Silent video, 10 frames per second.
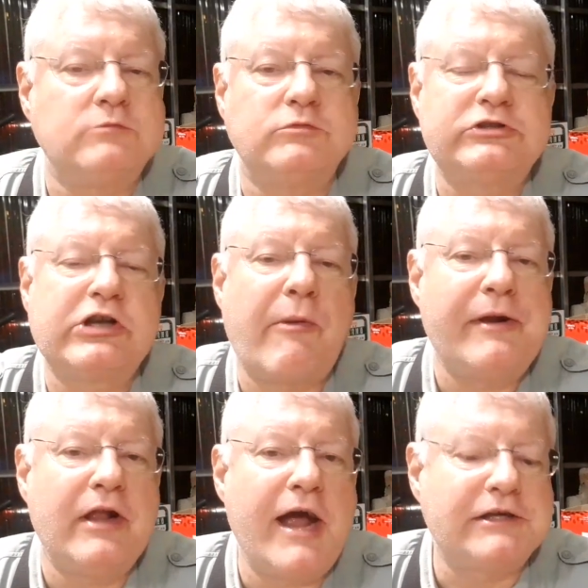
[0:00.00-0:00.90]
What's it going to be
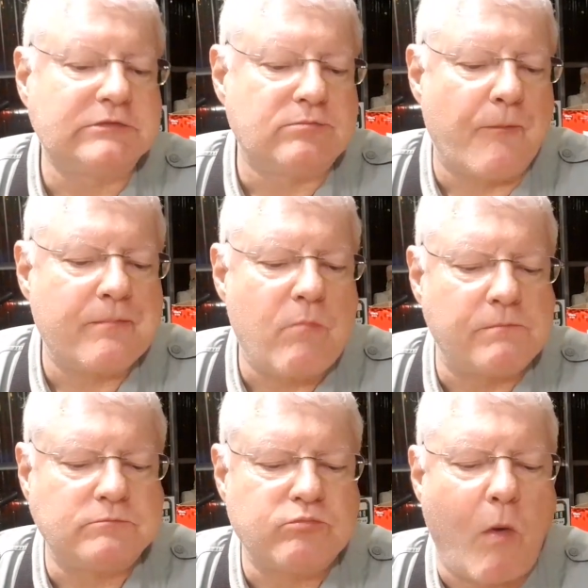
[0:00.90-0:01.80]
like?
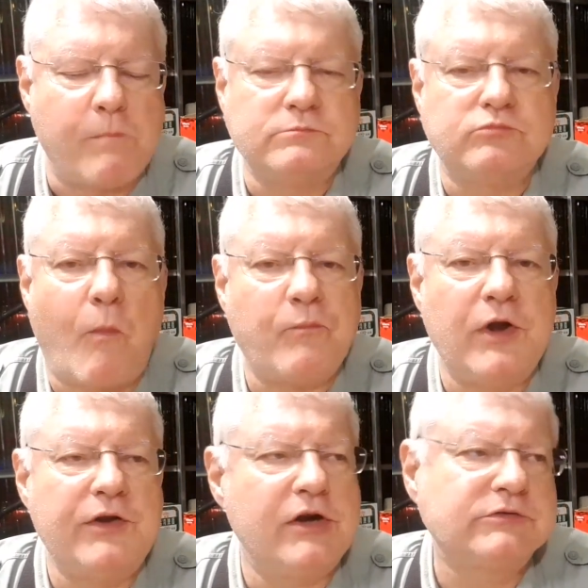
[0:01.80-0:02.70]

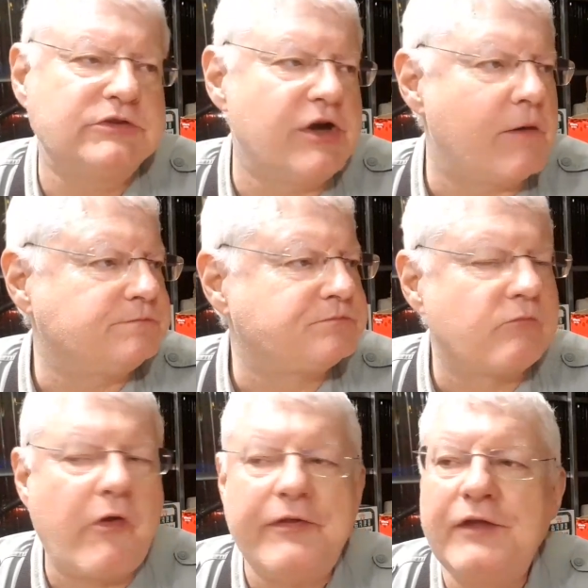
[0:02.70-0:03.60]
And they're, you know,
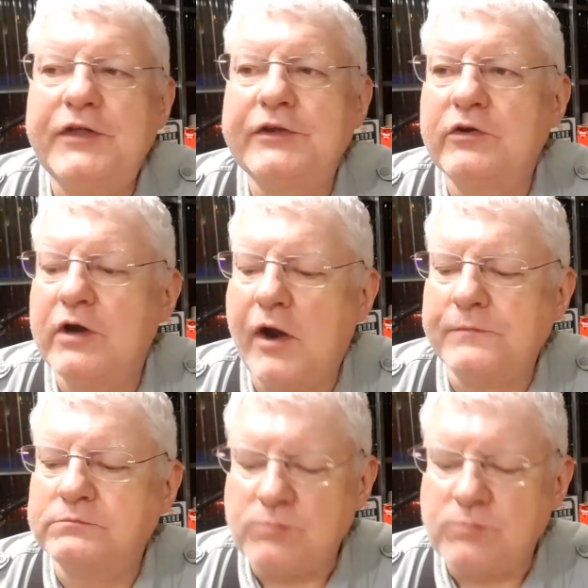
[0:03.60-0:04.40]
they think they're going to